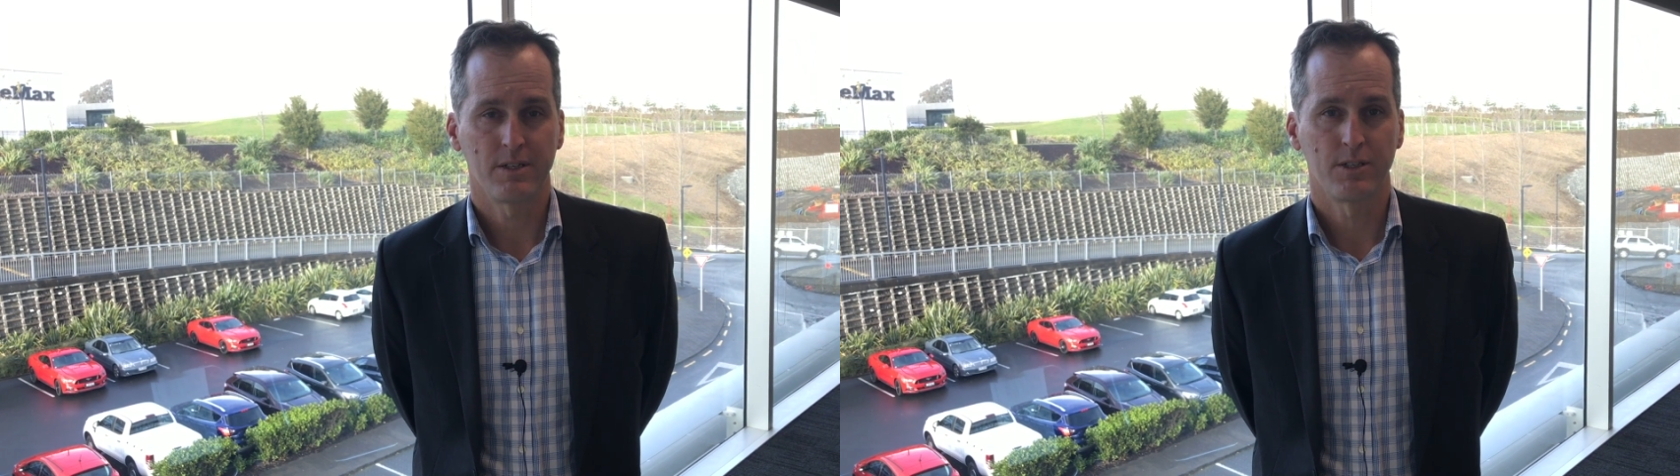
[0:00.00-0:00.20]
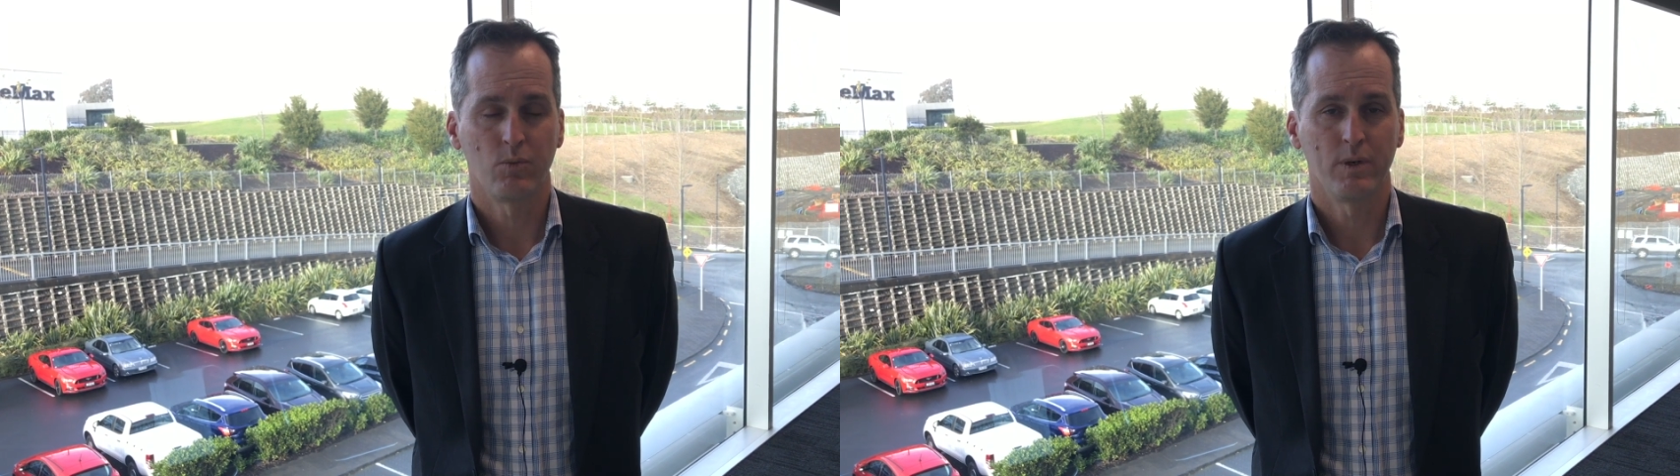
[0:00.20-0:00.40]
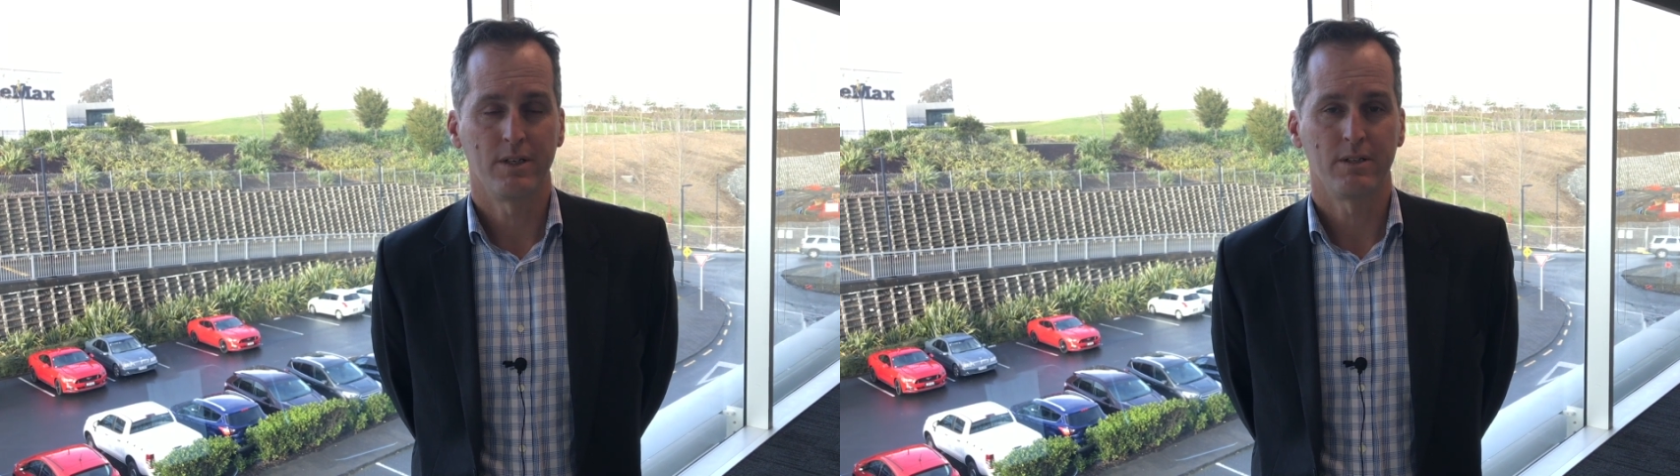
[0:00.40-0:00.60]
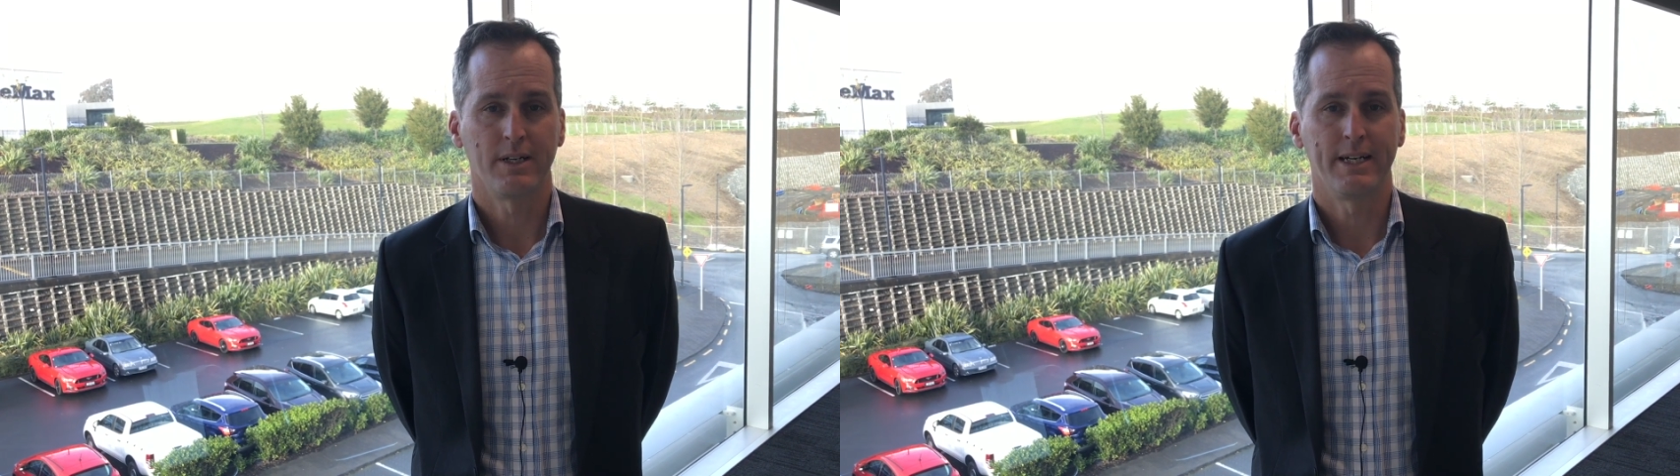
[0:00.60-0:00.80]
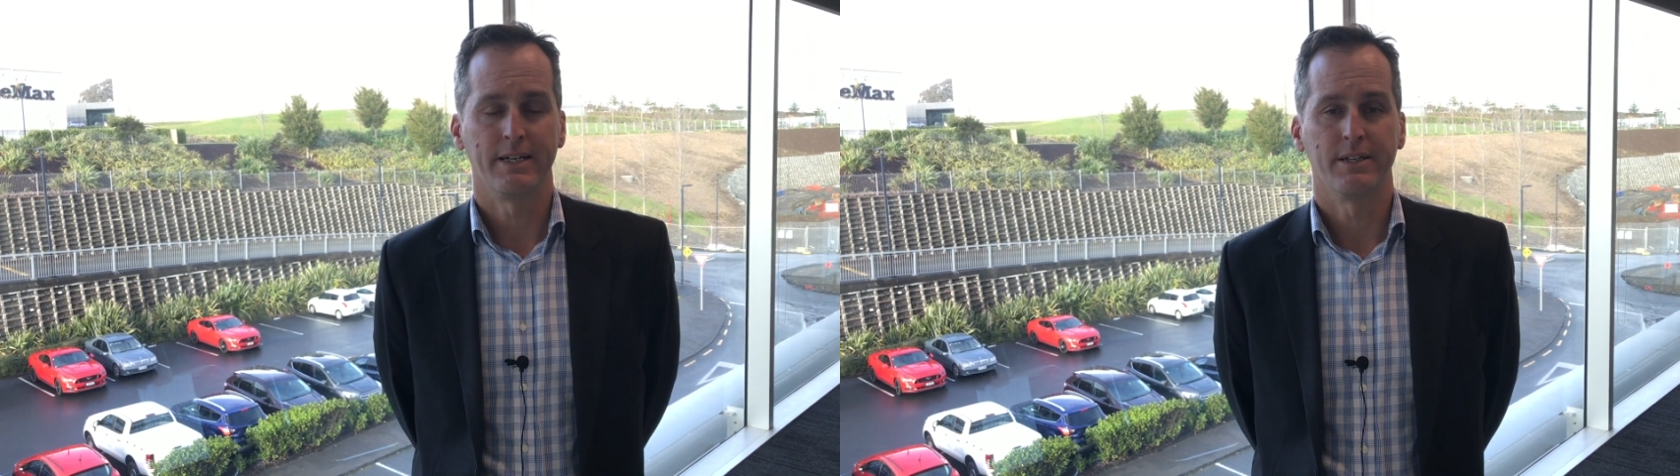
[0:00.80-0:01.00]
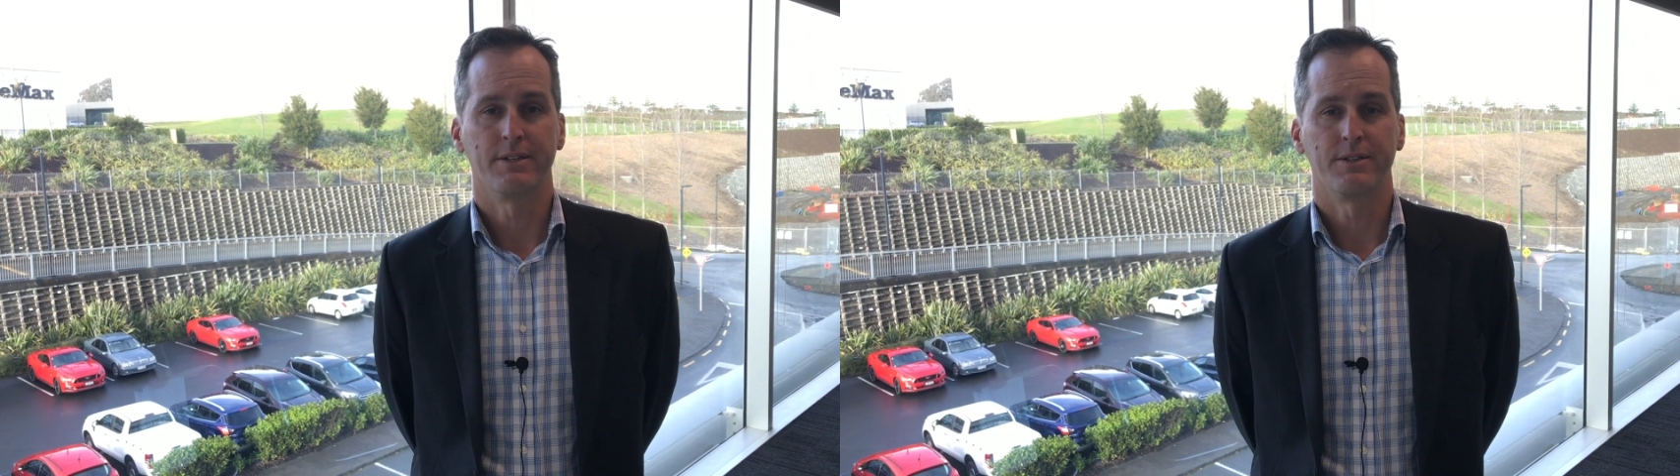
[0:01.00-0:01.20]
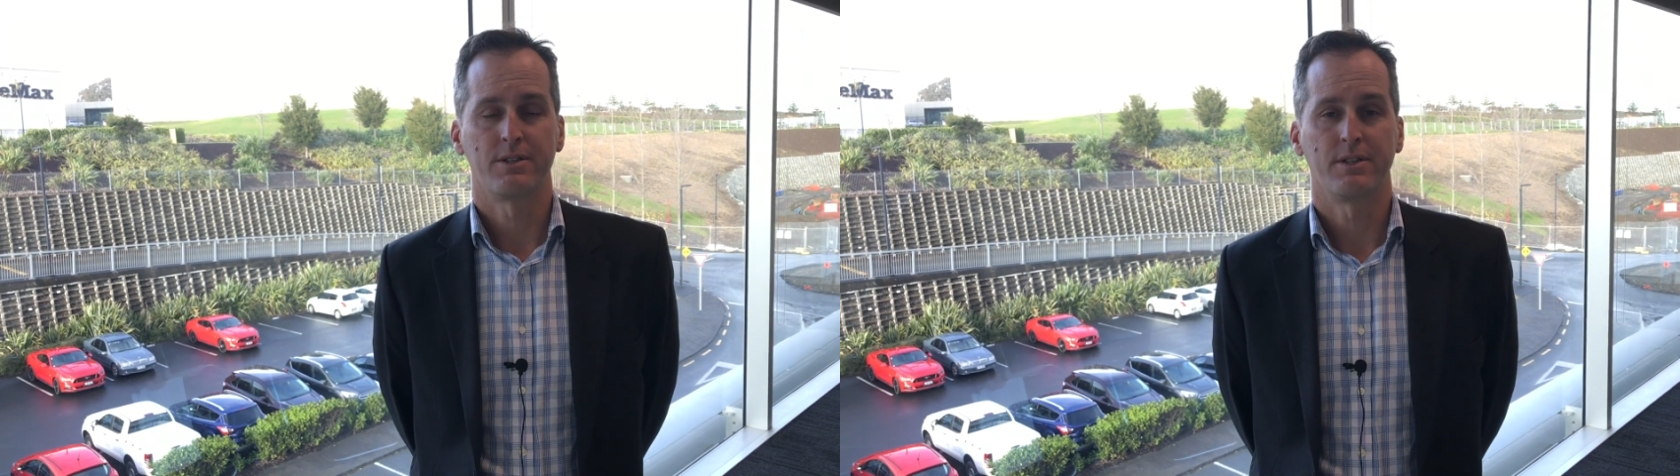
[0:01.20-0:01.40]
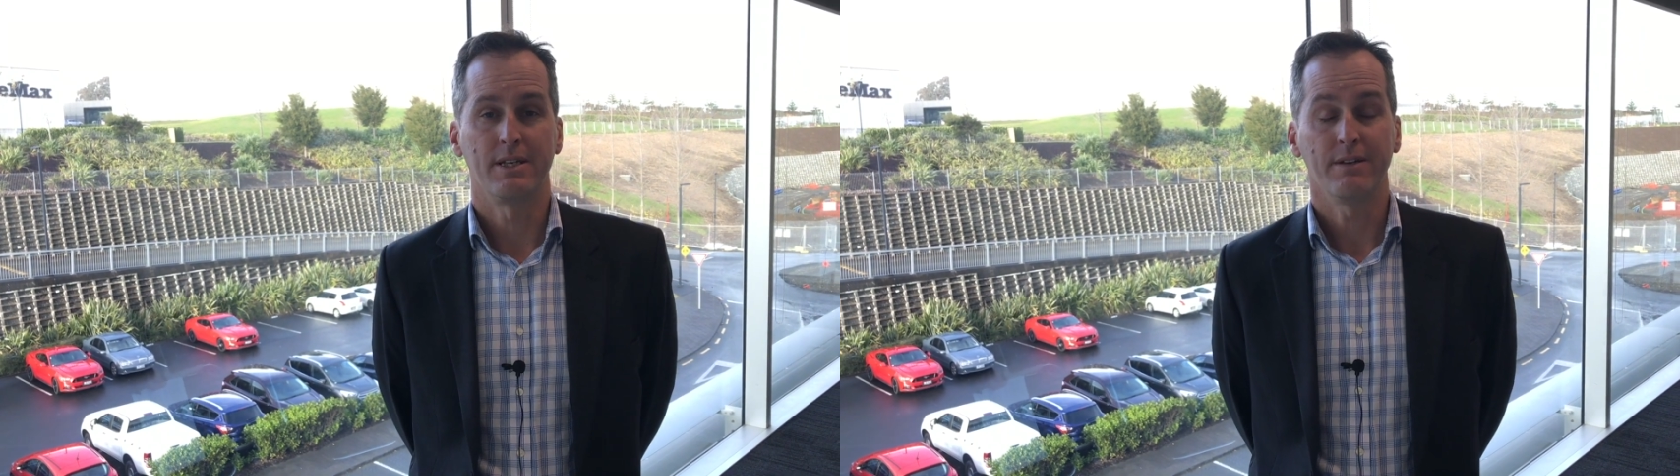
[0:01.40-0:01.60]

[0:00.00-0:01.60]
as well as the